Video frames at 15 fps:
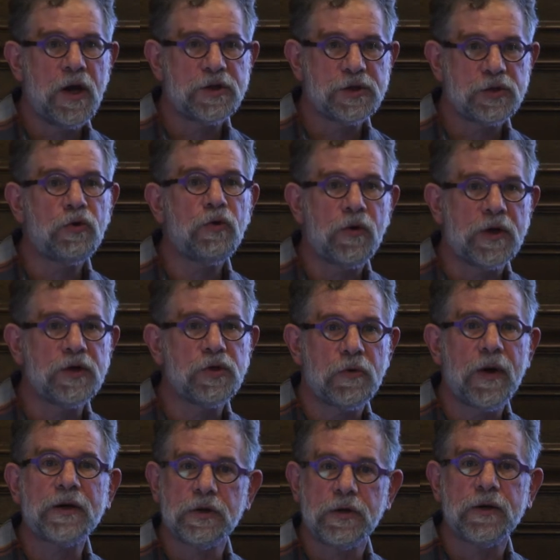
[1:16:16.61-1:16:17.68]
a story
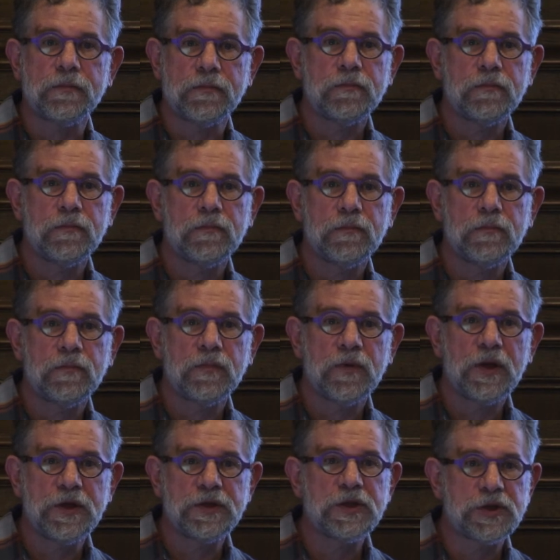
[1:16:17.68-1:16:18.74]
directly,
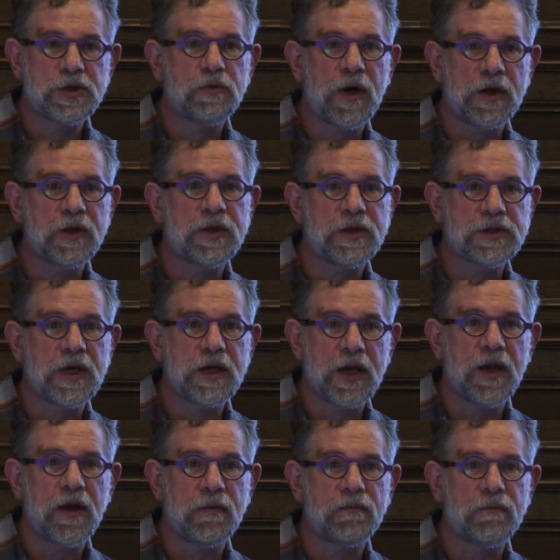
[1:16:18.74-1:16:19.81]
at least as directly as
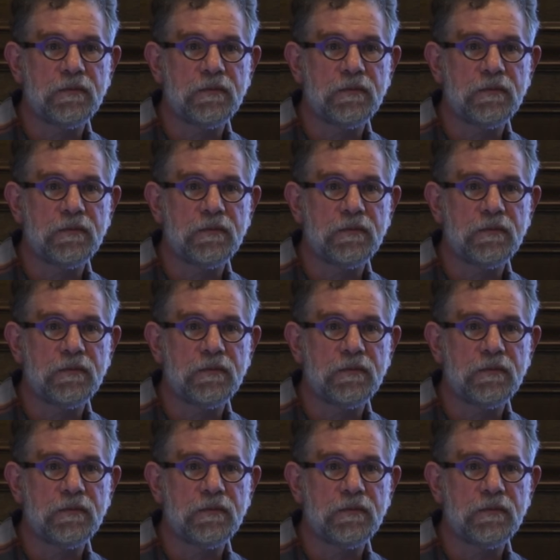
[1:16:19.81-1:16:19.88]
I can.